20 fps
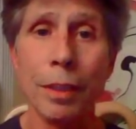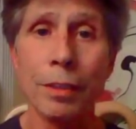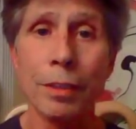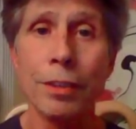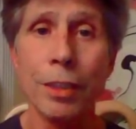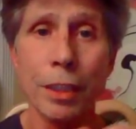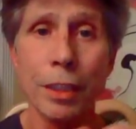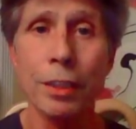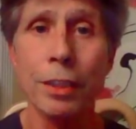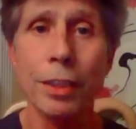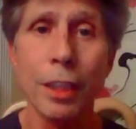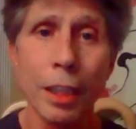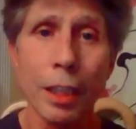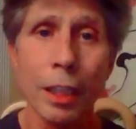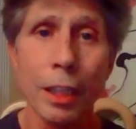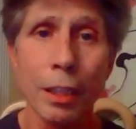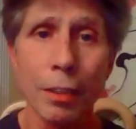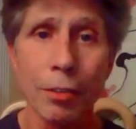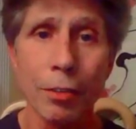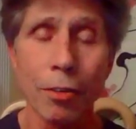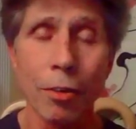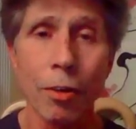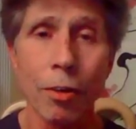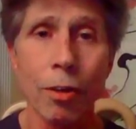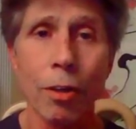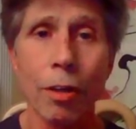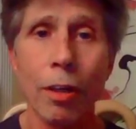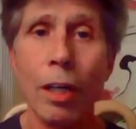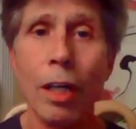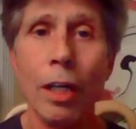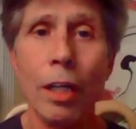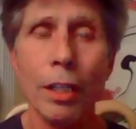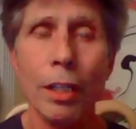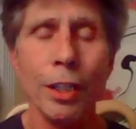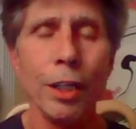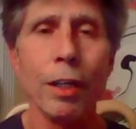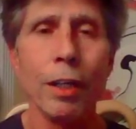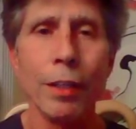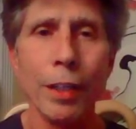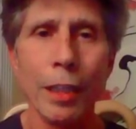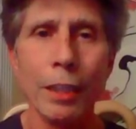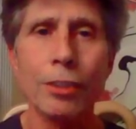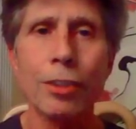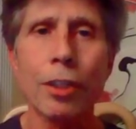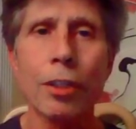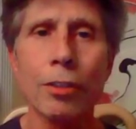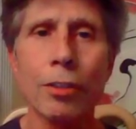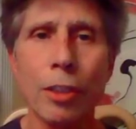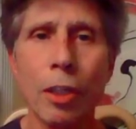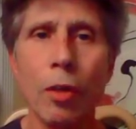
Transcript: 16th, or then it starts